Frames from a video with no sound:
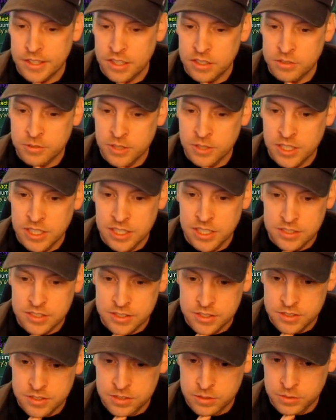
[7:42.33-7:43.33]

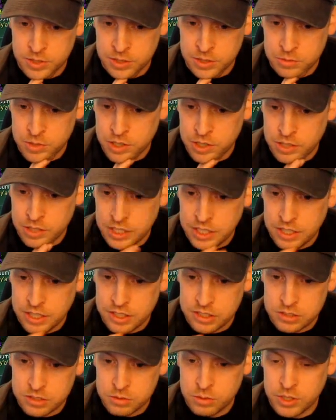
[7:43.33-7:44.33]
Whereas the one I'm wearing right now
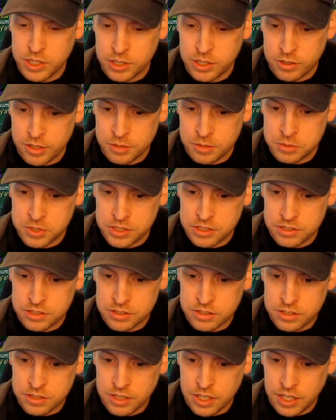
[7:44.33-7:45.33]
has 20
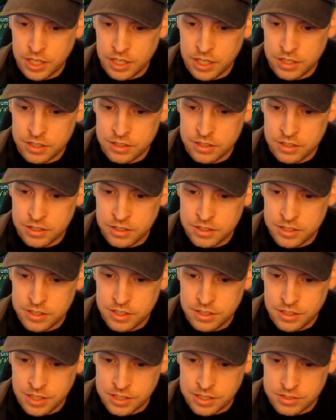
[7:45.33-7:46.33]
corruption and
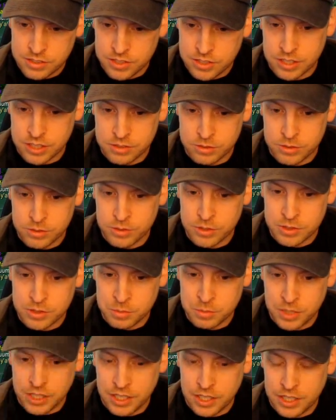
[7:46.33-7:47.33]
has a chance to increase
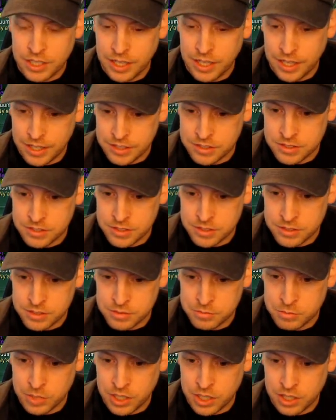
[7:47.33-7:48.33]
my haste
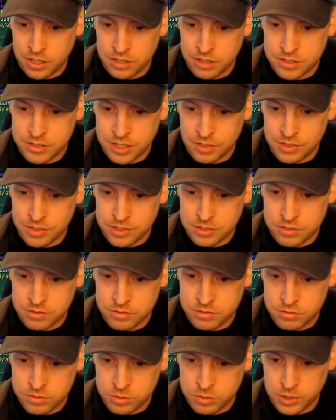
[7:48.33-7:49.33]
by
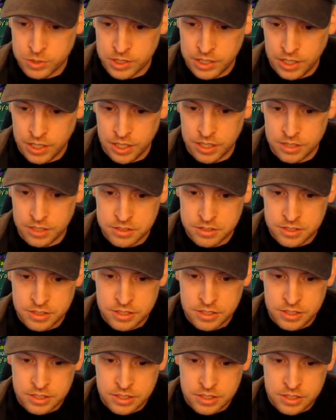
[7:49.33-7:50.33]
728.
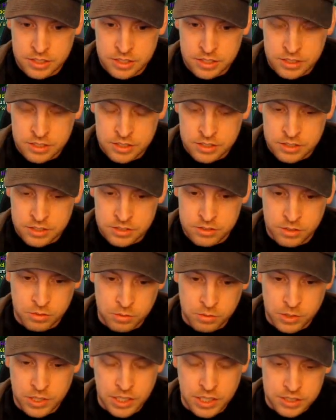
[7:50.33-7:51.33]
So
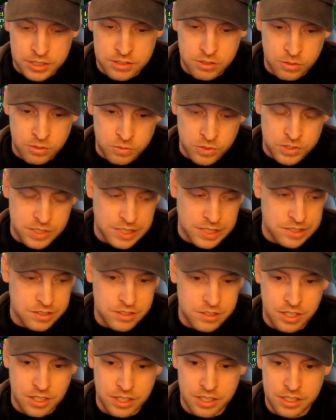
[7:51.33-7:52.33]
392 for 10
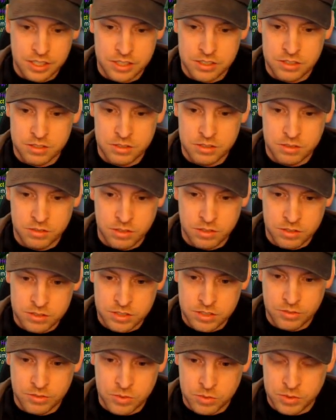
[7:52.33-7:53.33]
seconds or
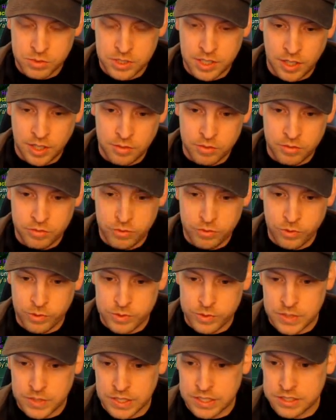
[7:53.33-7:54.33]
728 for 4
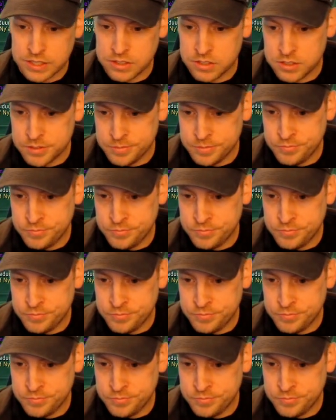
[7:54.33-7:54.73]
seconds.